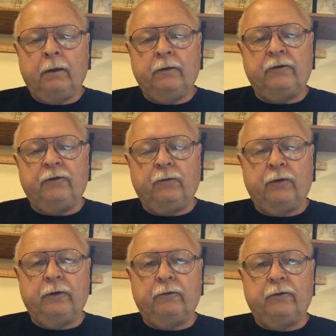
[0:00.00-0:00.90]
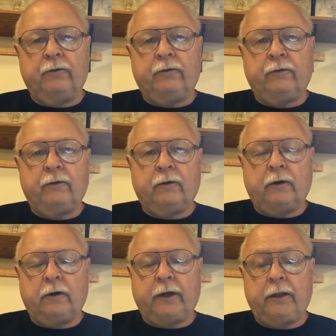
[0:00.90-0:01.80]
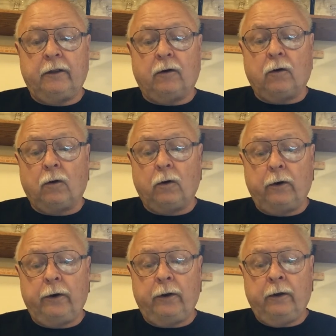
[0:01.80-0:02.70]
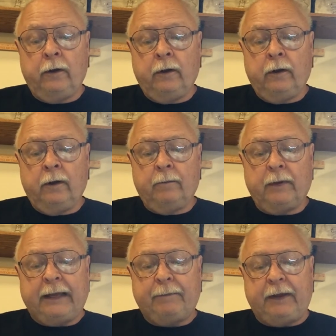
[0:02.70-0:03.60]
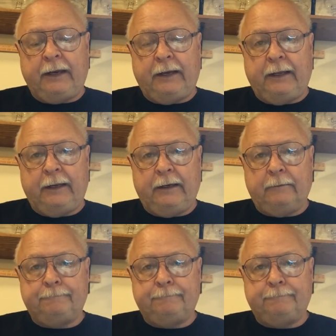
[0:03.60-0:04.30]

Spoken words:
This is the one that was had the hard black paint in it.